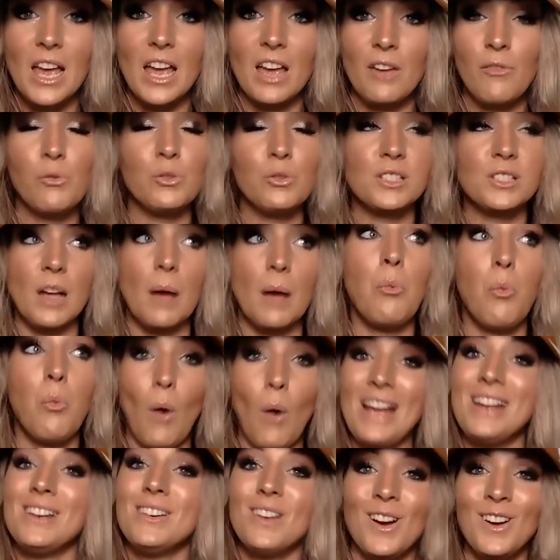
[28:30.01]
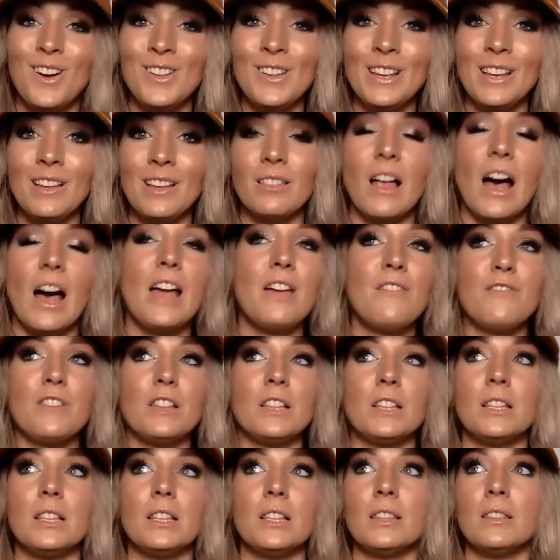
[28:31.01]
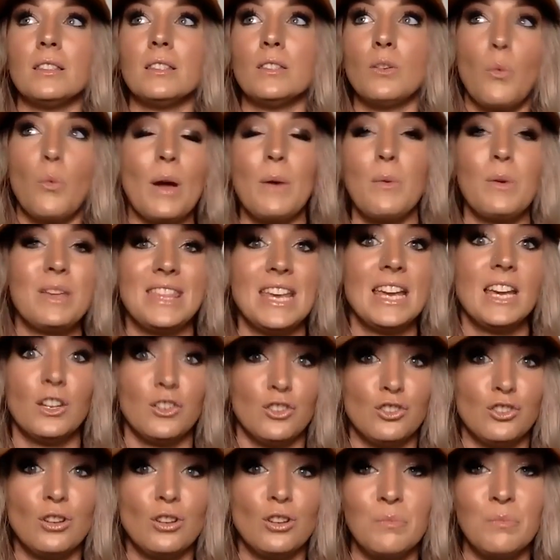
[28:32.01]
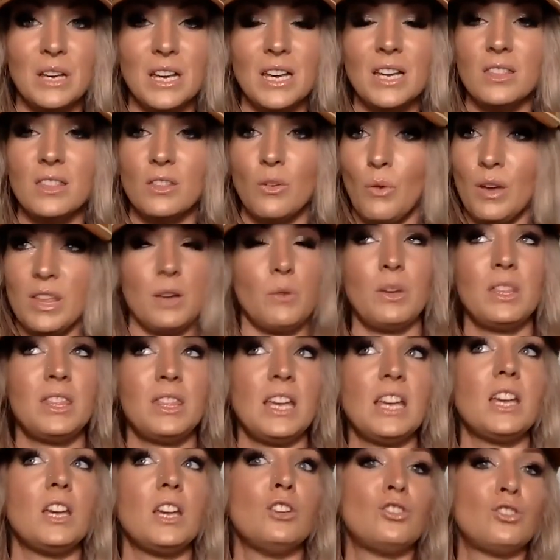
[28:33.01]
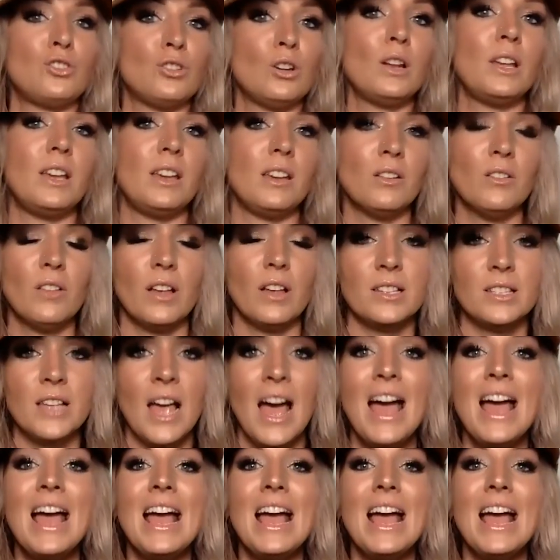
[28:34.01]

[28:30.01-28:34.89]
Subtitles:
If we'll stop white knuckling life and the way we think it should be and the way that we think He should heal us,